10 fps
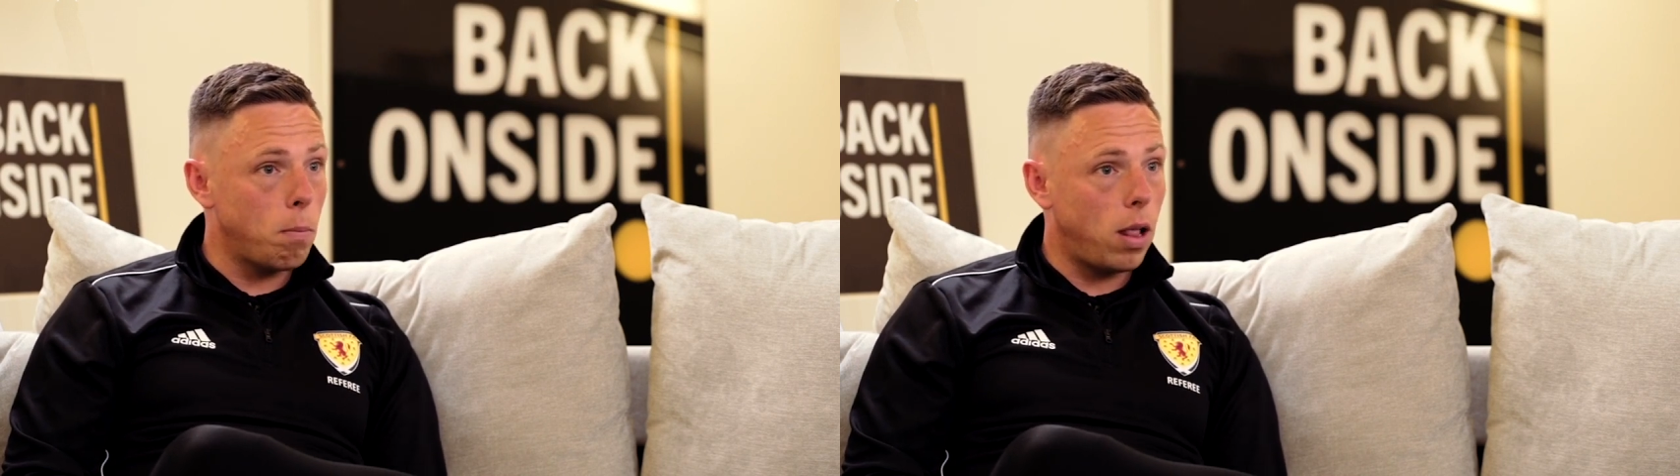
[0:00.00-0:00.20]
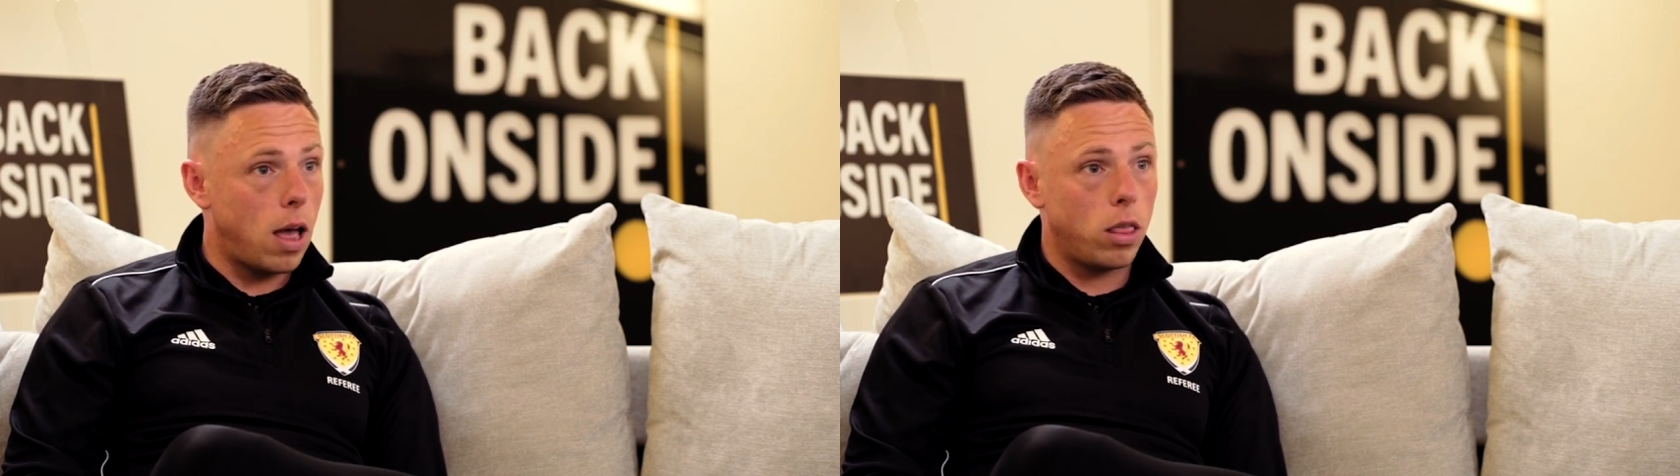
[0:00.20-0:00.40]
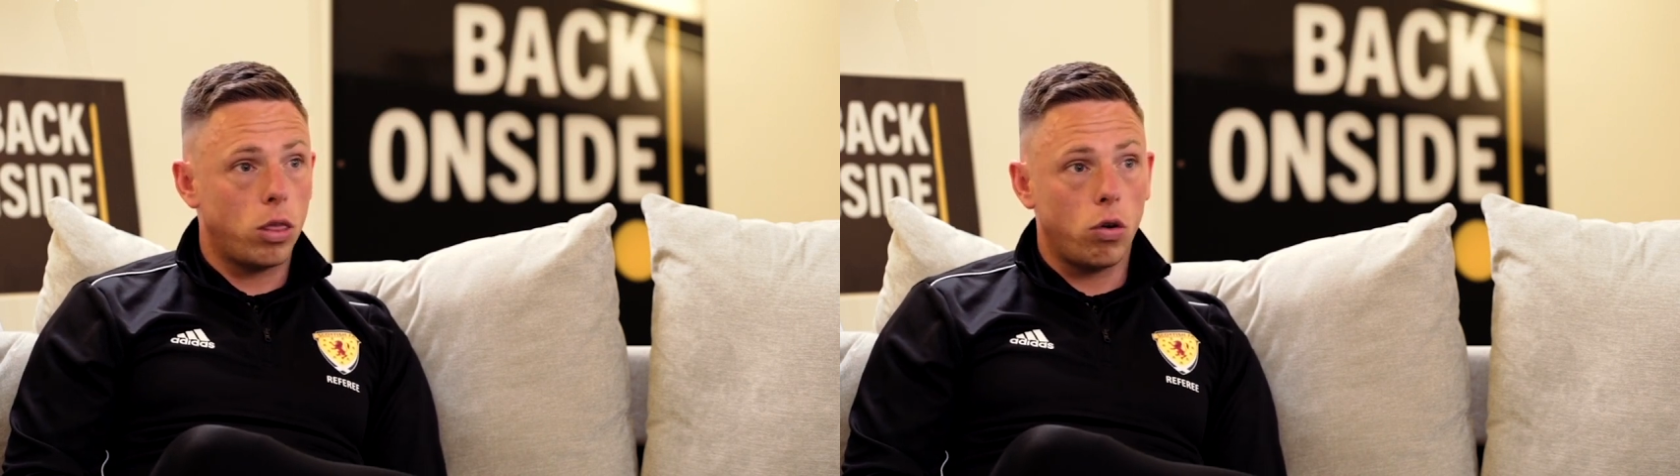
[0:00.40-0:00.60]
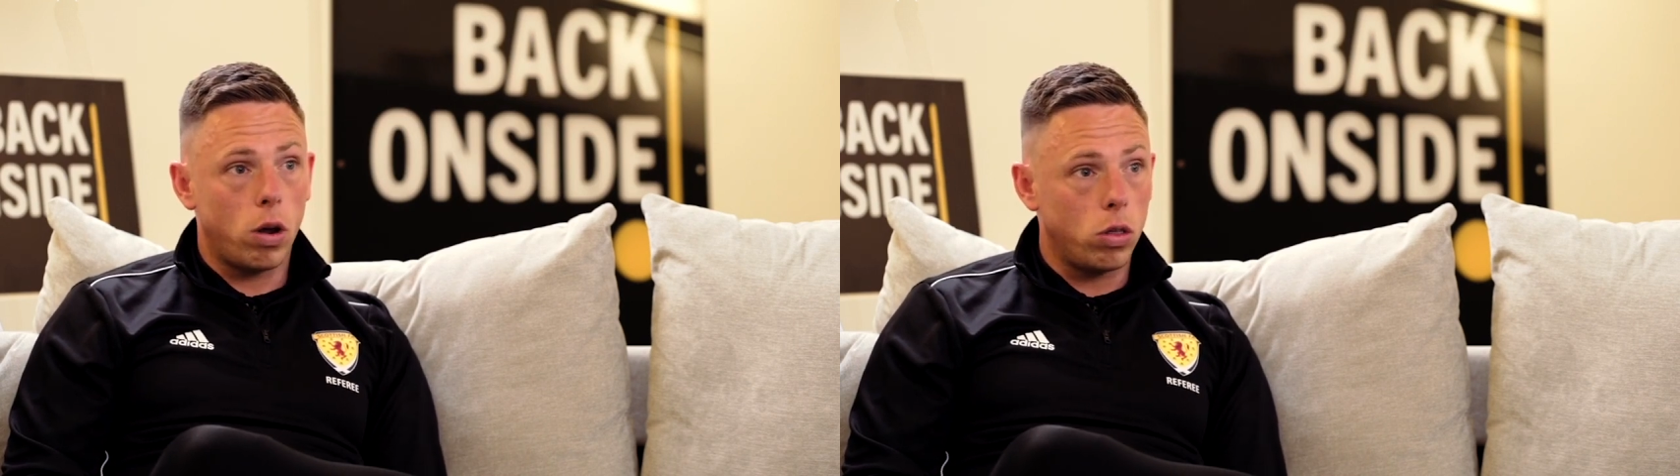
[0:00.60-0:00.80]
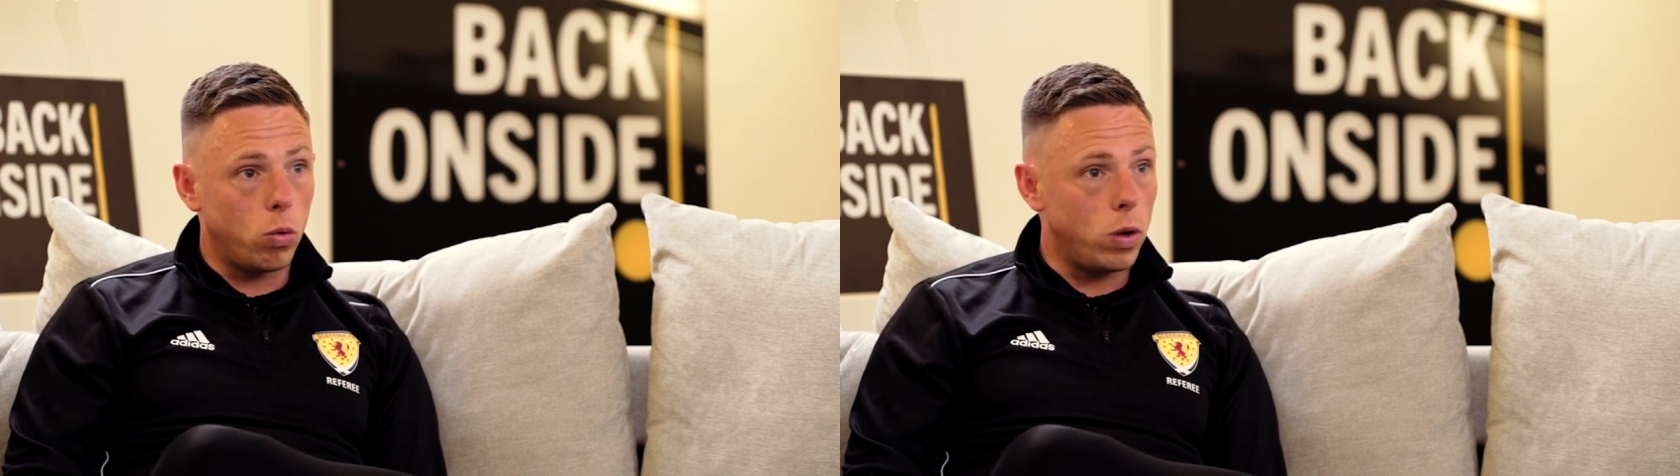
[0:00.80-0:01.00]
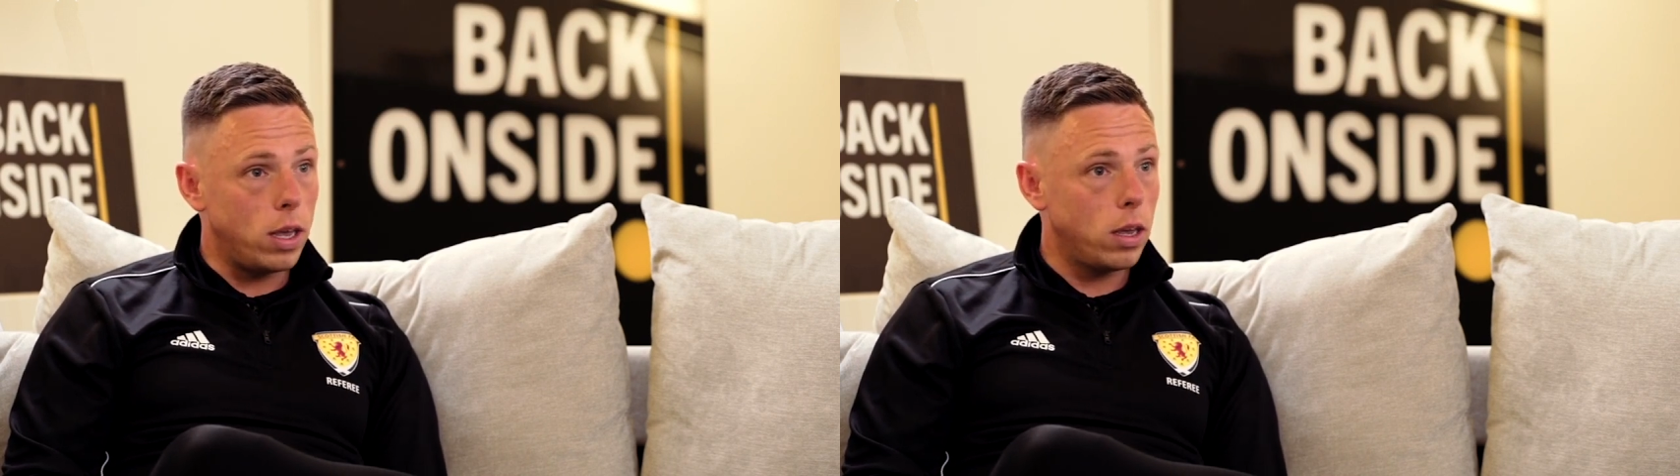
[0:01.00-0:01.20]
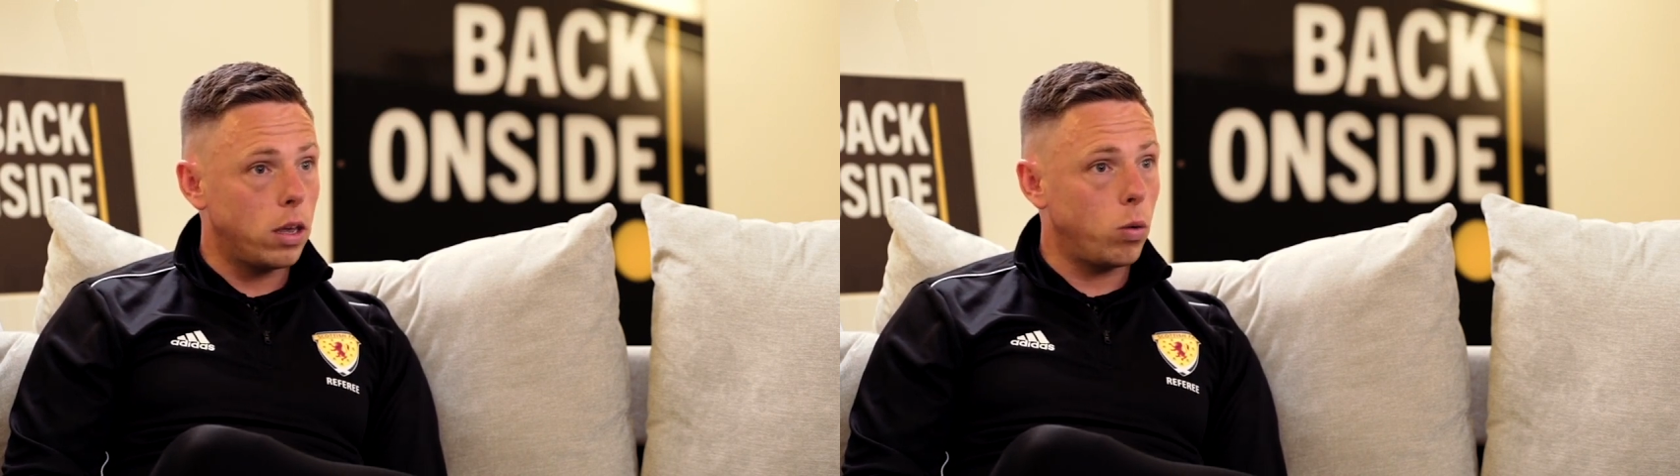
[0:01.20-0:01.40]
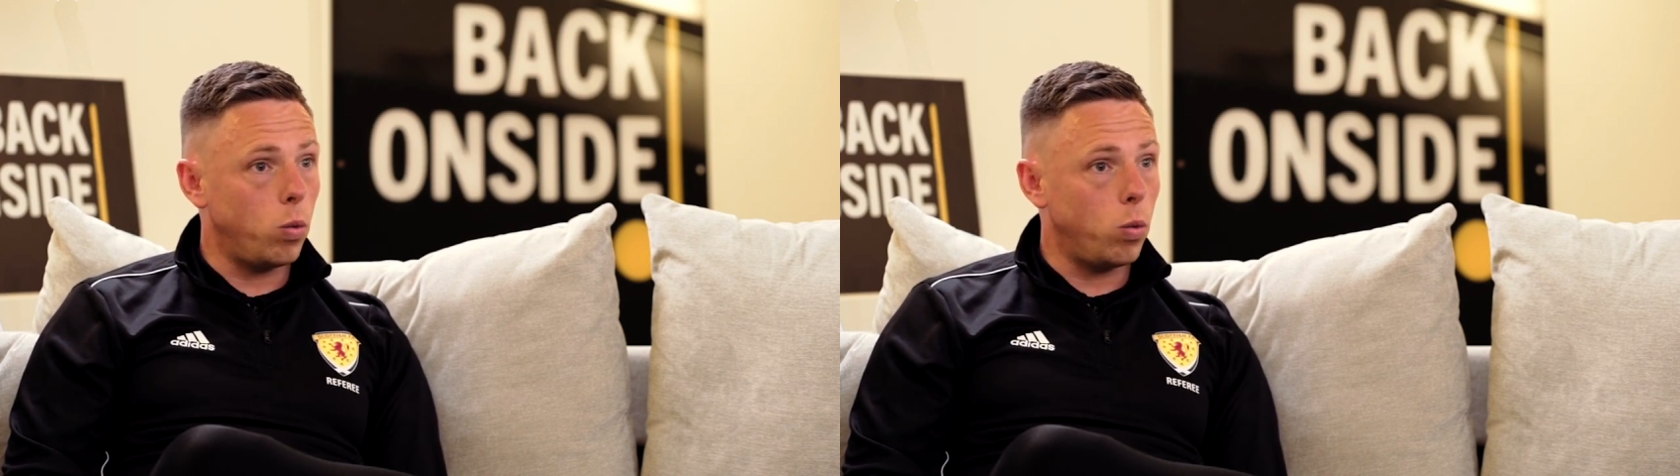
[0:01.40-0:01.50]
plan throughout the week.